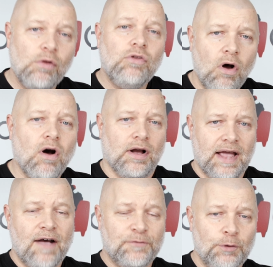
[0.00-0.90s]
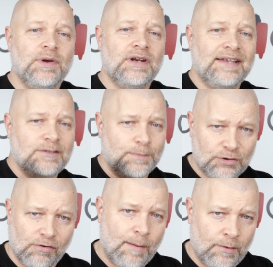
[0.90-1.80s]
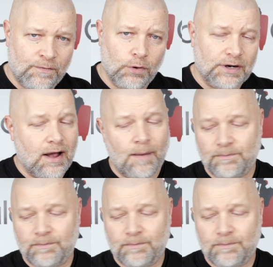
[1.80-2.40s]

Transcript: long have you been a subscriber for?